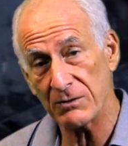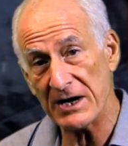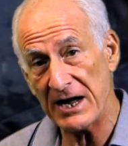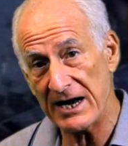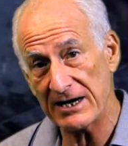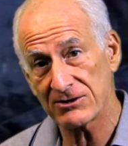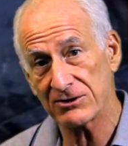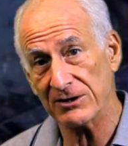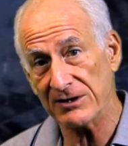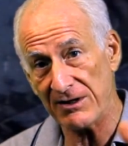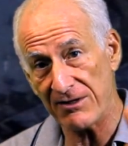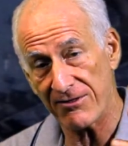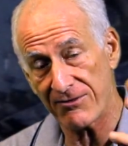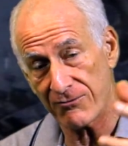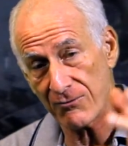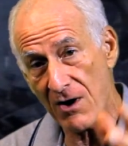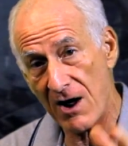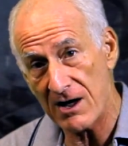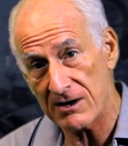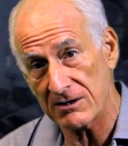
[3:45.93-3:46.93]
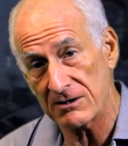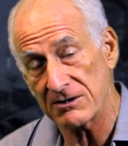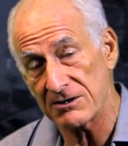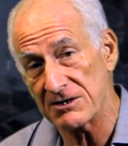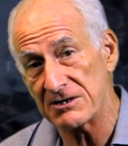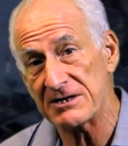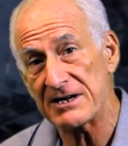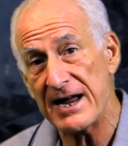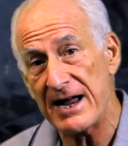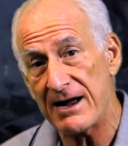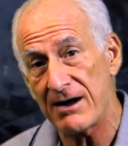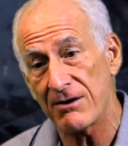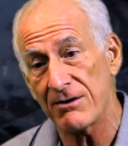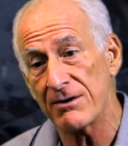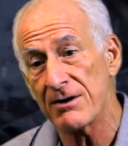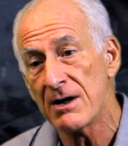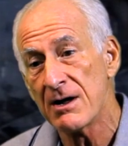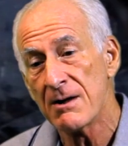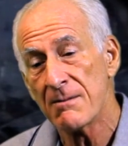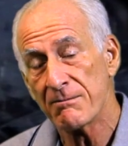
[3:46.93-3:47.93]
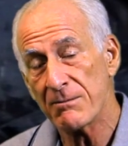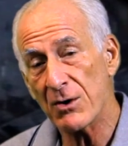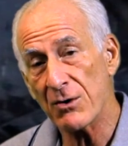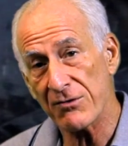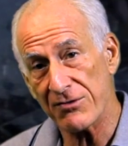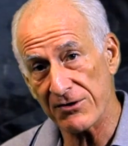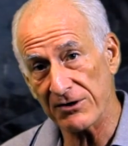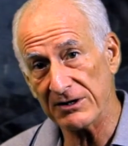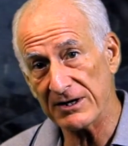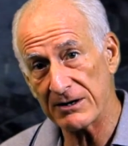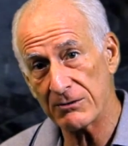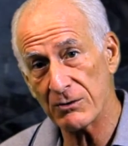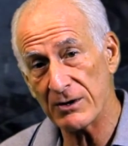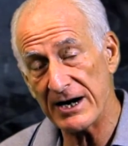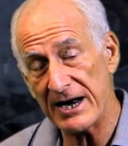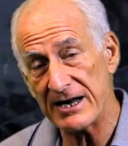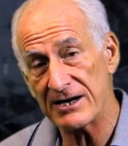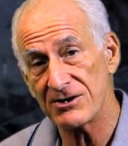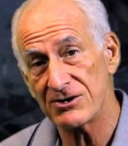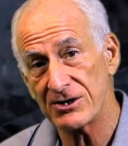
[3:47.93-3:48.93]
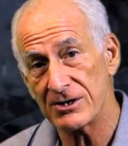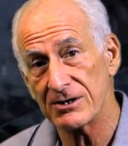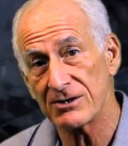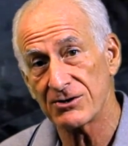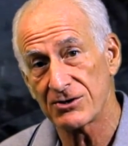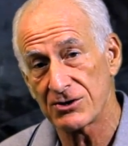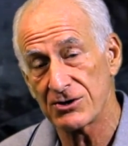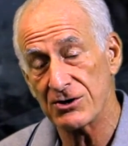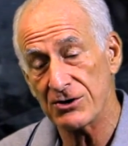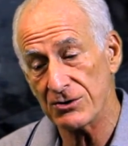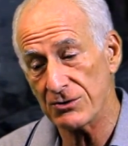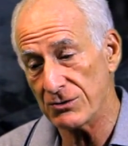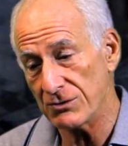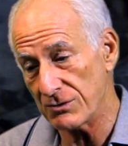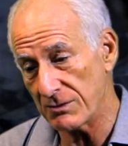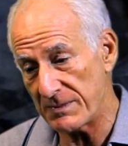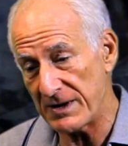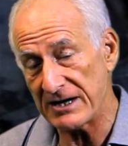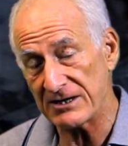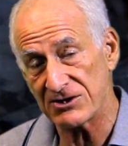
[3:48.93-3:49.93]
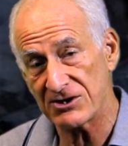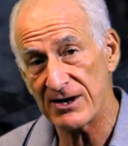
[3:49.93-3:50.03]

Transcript: we actually throttled down both the liquid engines to about